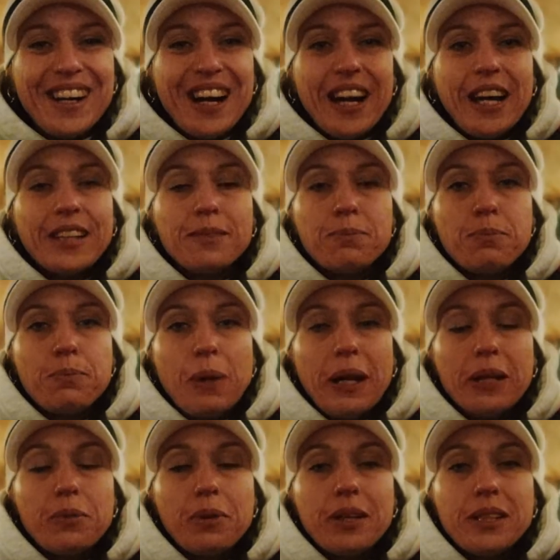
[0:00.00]
And by
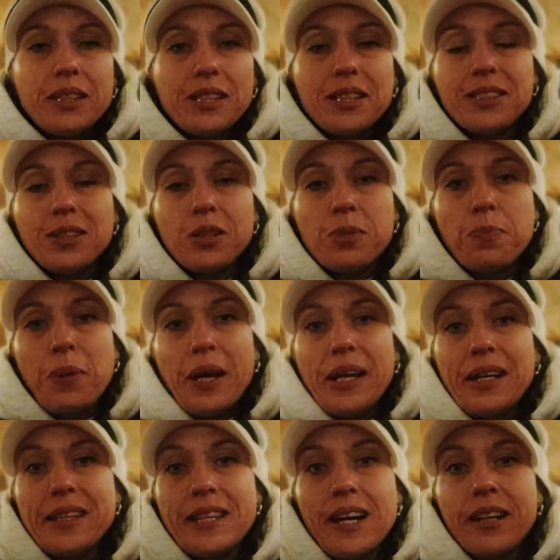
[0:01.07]
the way, this is not
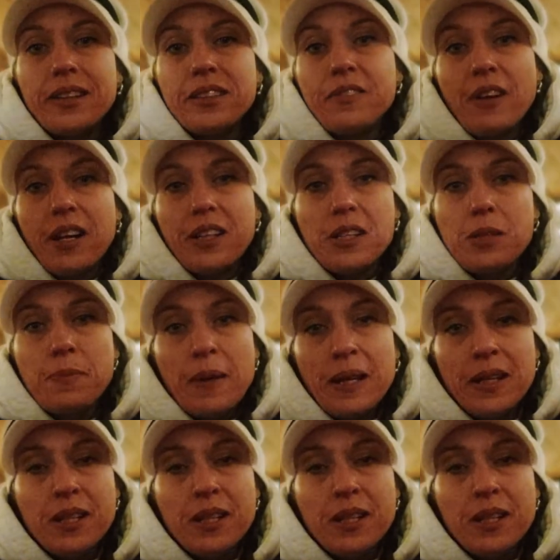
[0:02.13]
paid advertisement.